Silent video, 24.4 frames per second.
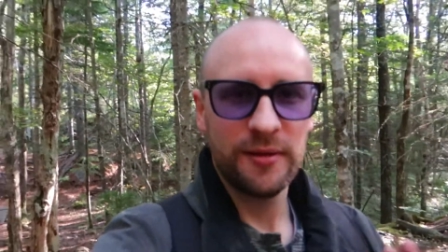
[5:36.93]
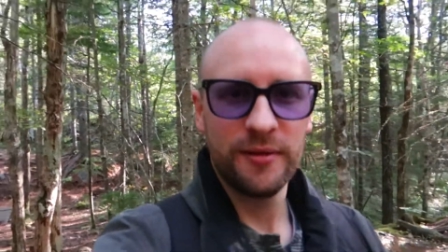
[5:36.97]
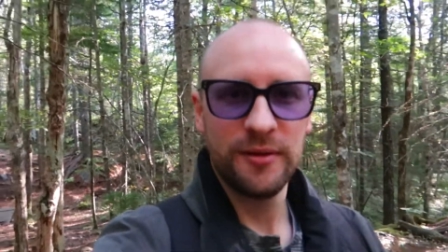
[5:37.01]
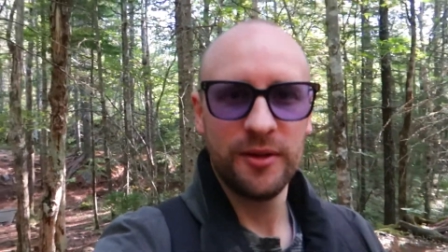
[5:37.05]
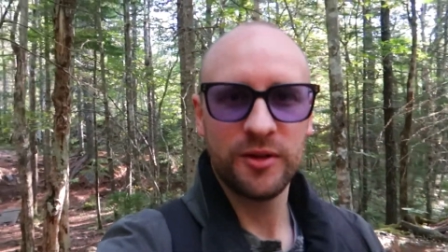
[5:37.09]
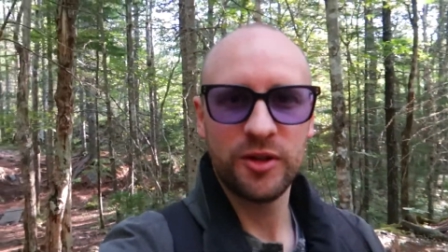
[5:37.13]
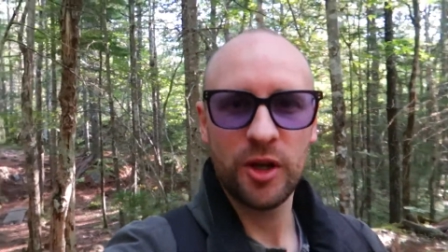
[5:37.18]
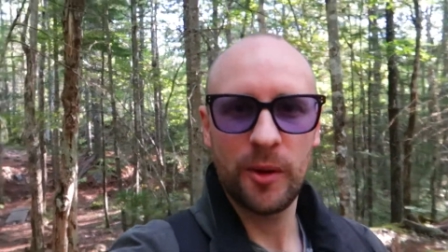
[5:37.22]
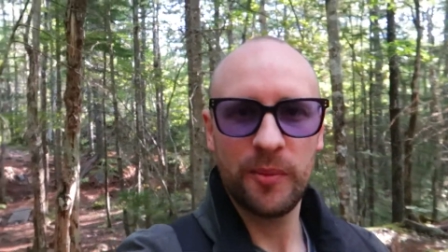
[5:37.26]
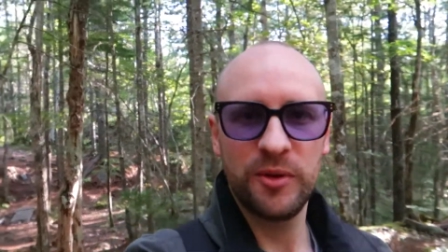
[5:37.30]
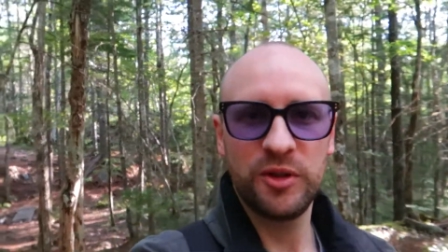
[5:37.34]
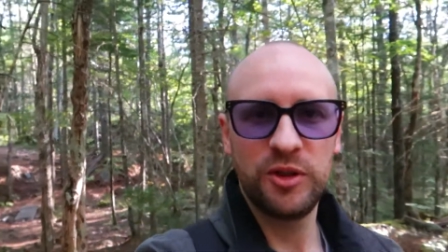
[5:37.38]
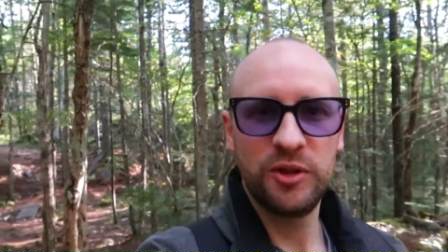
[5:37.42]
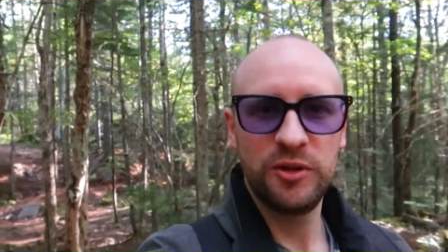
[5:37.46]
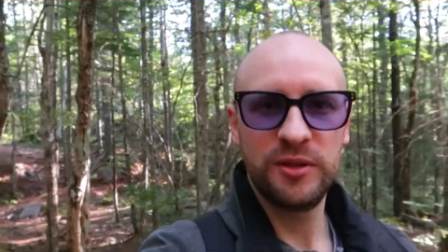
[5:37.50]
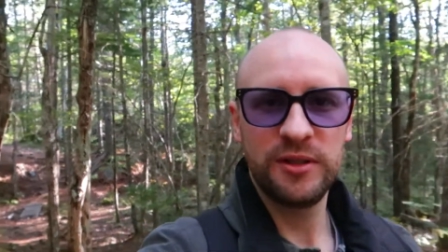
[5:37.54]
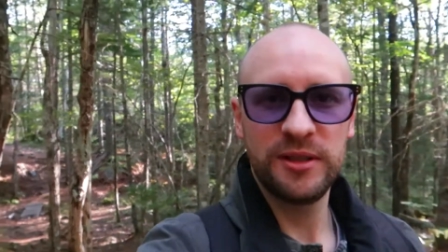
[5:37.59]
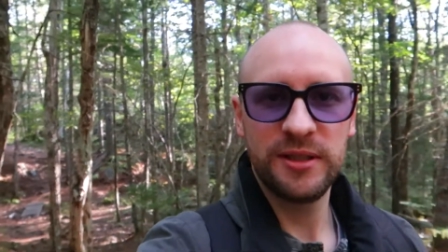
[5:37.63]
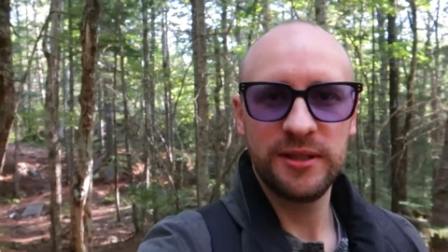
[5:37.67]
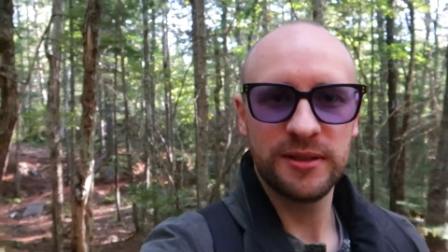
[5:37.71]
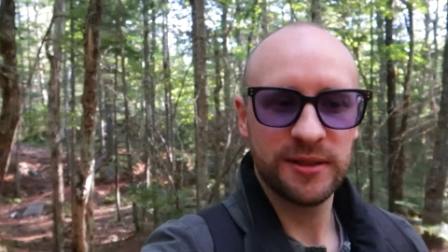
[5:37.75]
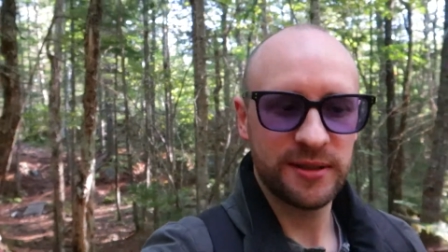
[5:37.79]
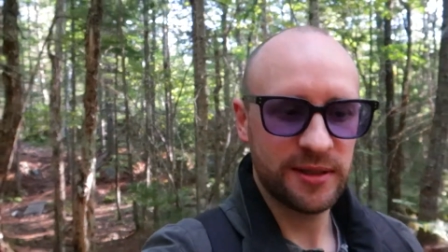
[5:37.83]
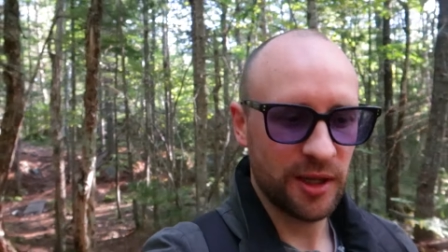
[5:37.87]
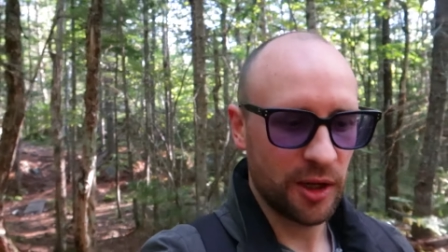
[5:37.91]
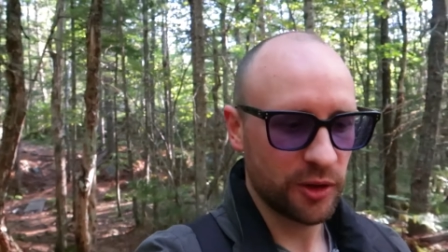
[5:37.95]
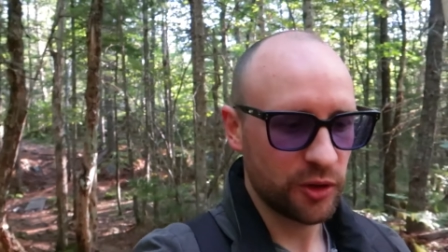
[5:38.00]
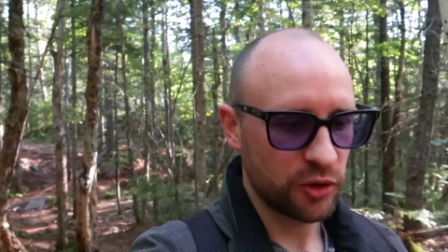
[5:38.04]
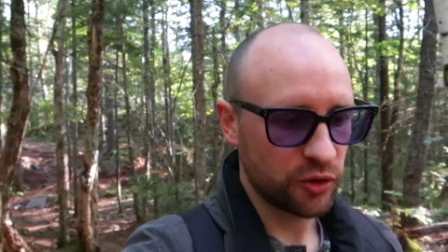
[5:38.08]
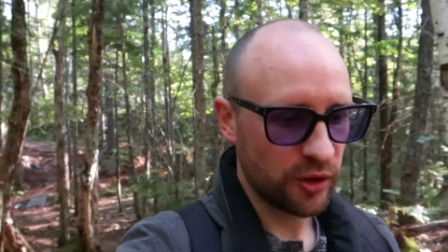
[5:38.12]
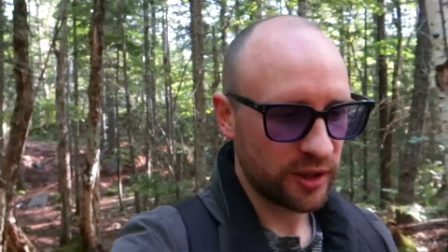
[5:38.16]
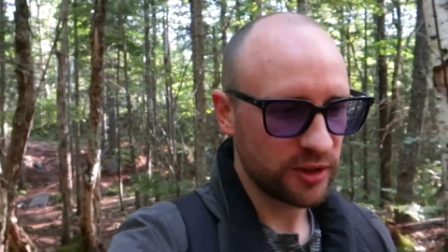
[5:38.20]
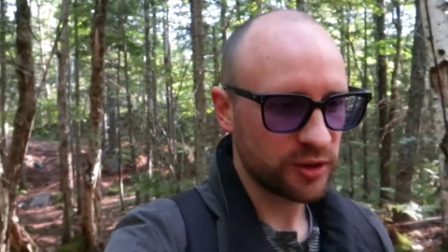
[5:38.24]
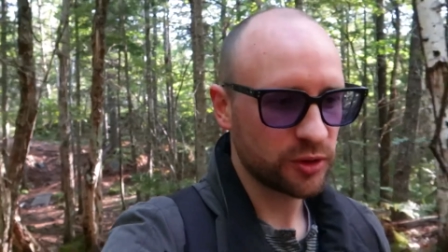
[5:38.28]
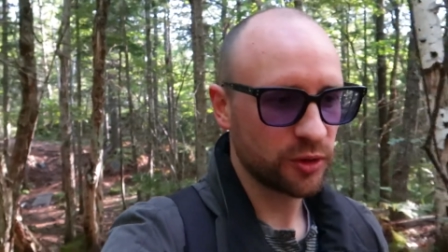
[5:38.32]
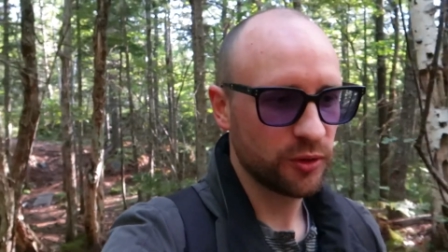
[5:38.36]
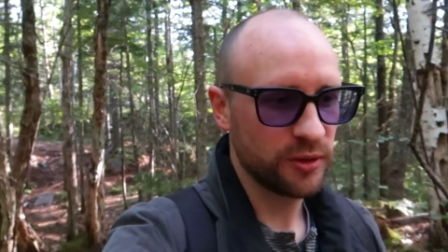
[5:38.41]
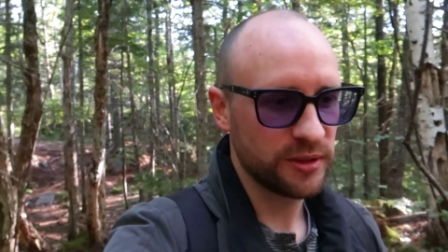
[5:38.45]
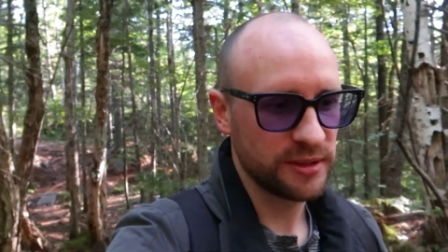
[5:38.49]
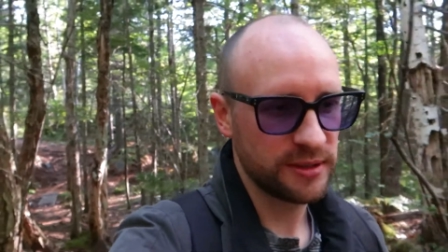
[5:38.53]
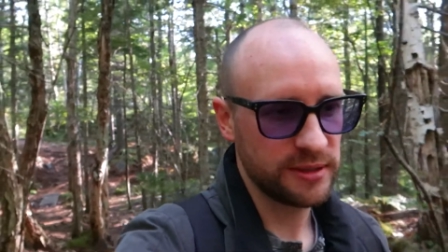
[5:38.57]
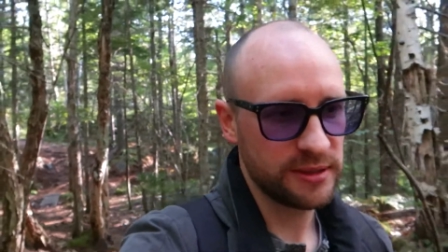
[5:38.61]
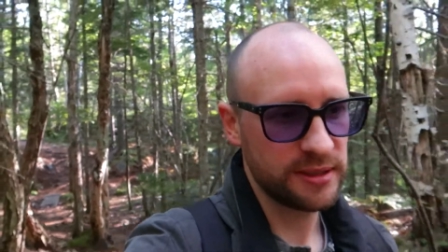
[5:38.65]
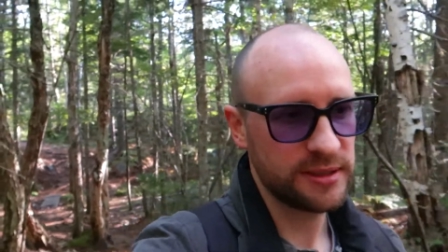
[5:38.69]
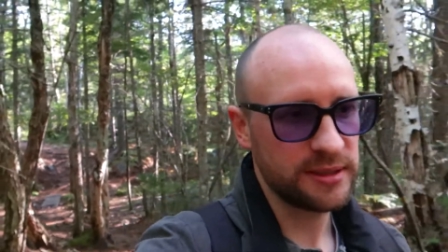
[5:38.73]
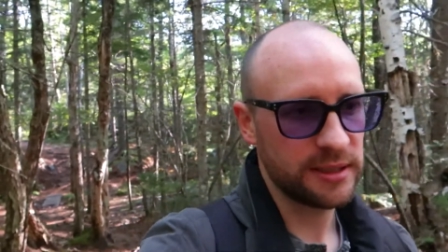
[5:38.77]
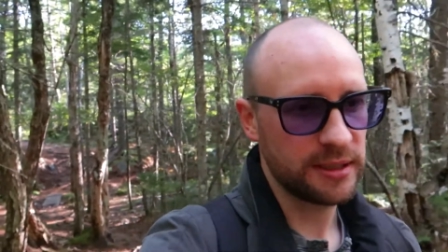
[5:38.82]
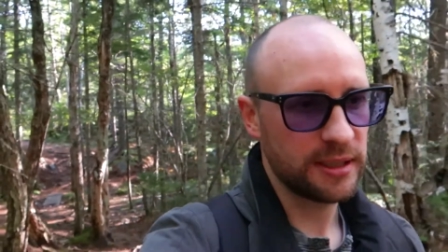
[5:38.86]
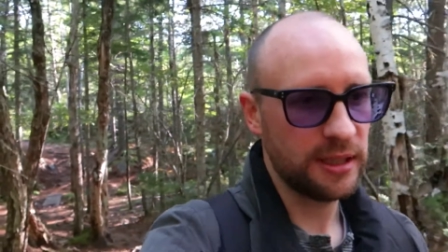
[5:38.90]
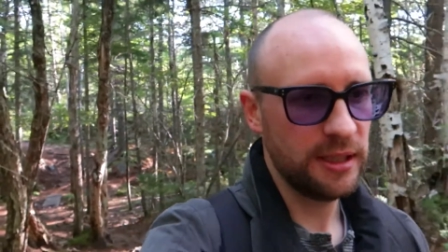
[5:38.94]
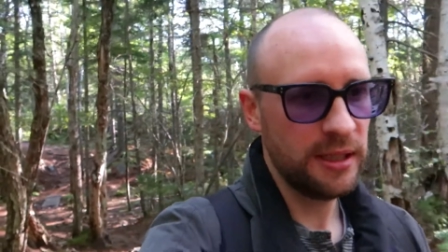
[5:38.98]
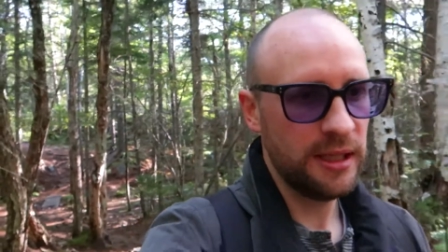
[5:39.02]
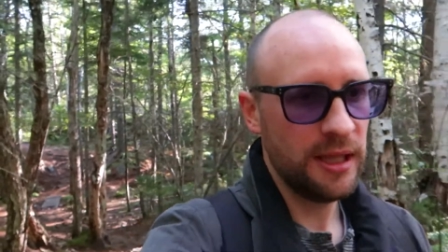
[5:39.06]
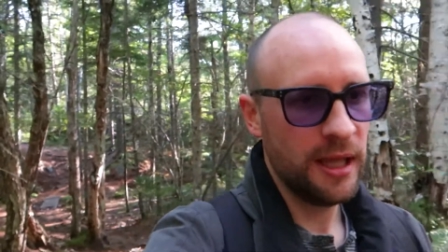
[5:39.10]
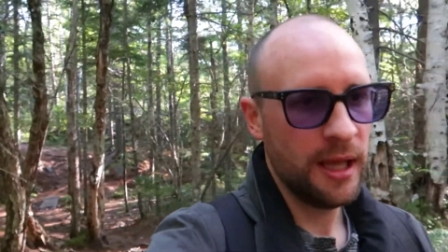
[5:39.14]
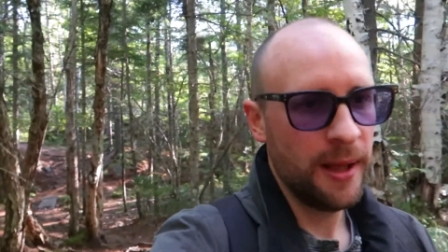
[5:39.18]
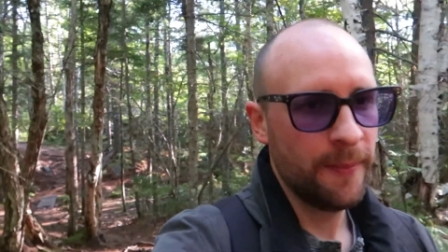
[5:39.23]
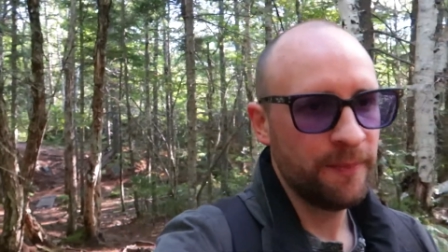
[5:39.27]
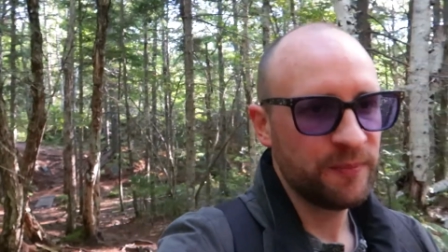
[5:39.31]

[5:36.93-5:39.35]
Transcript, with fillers: there's opportunities to tell great stories in the city.